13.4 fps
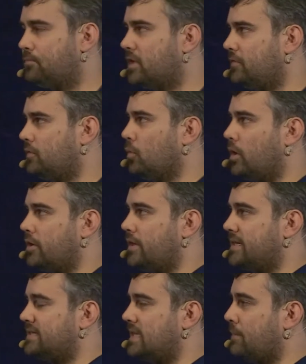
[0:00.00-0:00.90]
If you want an
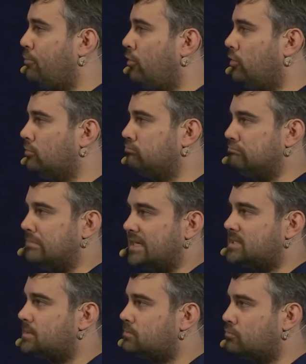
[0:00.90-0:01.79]
example
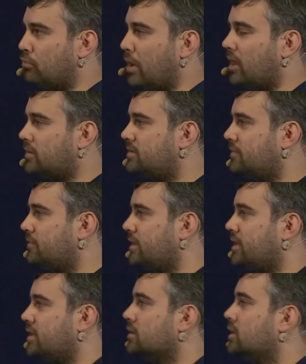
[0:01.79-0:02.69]
that's
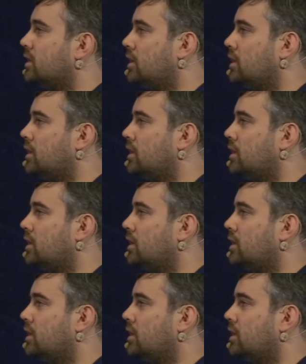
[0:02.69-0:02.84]
relatively